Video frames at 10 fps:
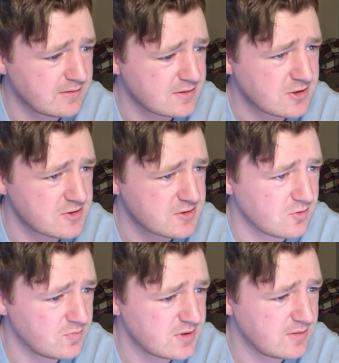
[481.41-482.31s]
Sharks are
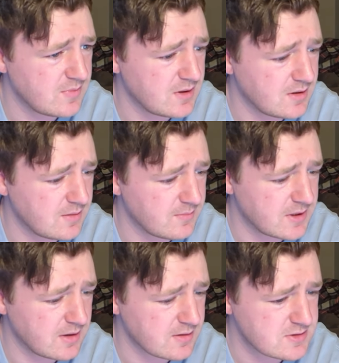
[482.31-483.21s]
home team.
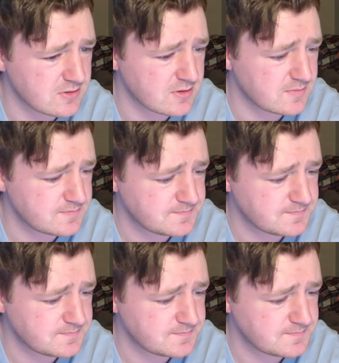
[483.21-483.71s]
Okay, let's look.